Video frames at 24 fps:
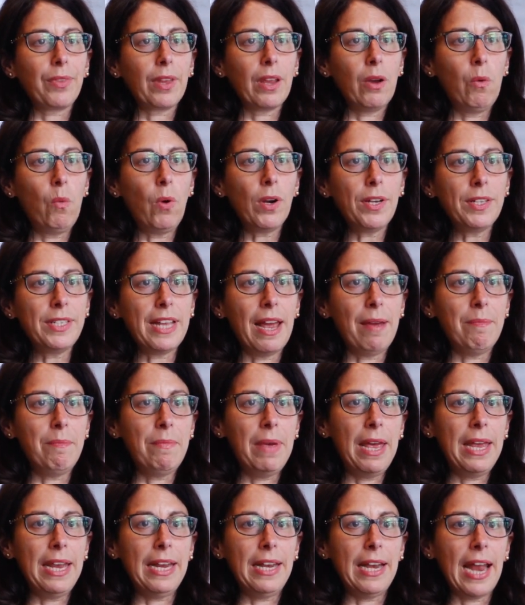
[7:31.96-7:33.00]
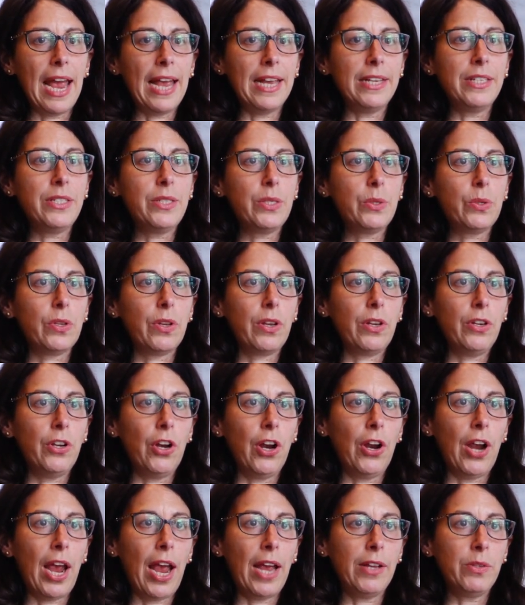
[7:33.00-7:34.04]
What does that mean? As
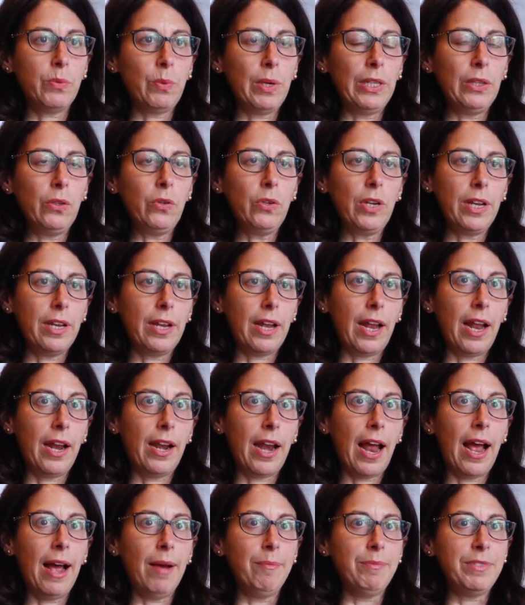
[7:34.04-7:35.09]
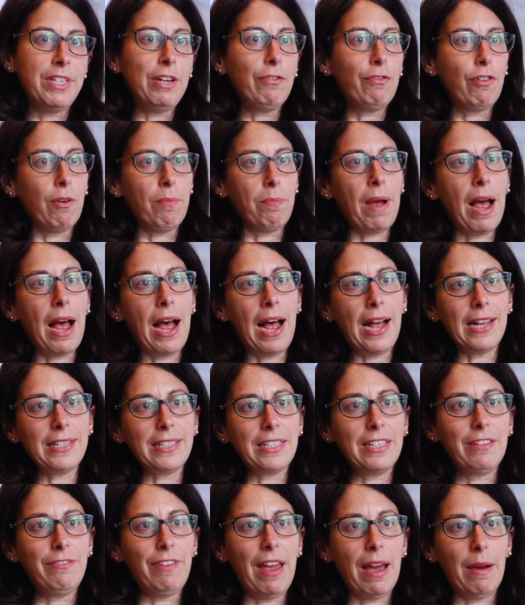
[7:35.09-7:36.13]
we look at different
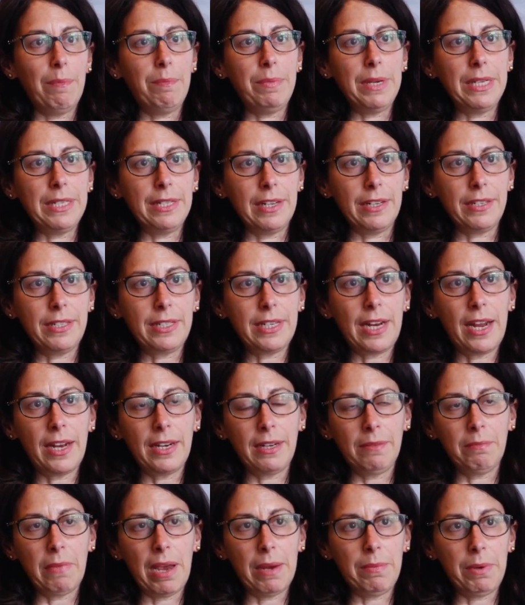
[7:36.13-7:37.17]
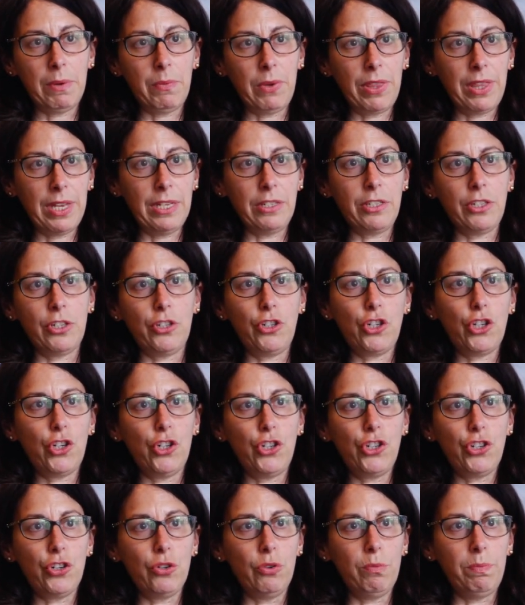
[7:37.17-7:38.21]
parts of our business, starting maybe with the
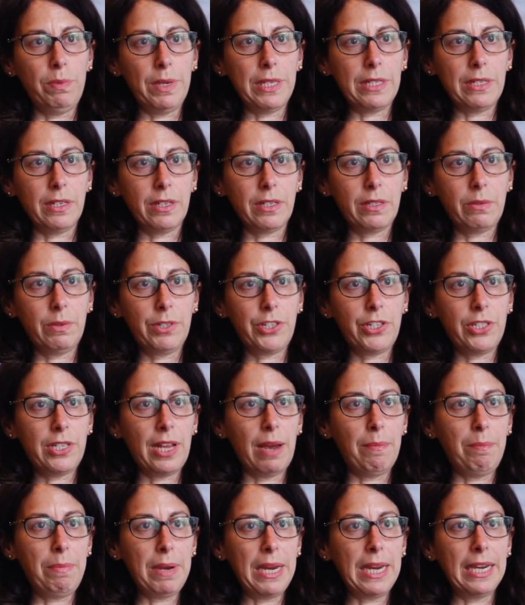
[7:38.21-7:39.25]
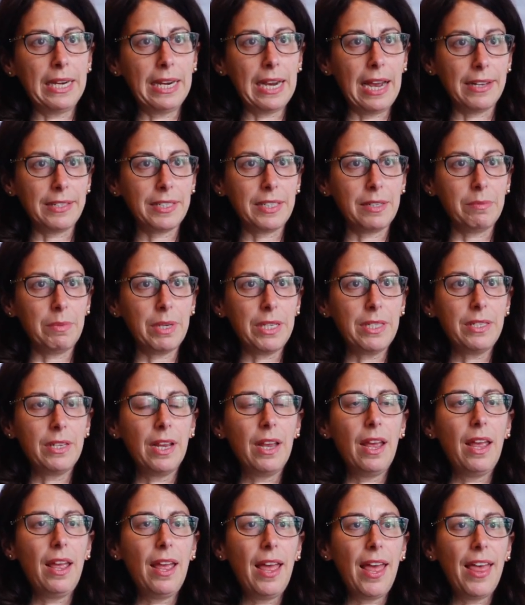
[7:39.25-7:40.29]
institutional business, which is our bigger customers,
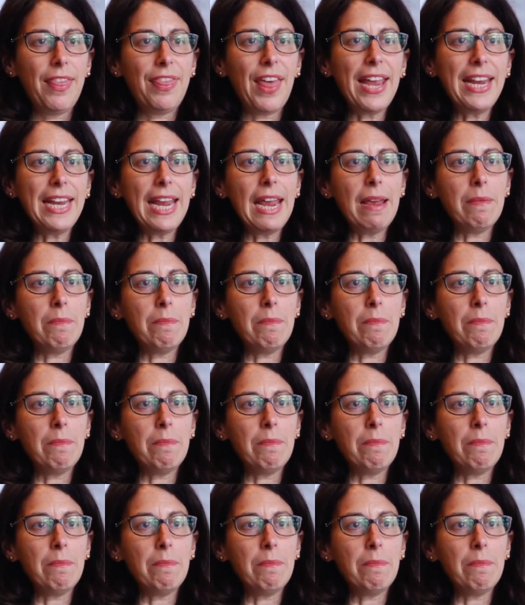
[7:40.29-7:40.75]
they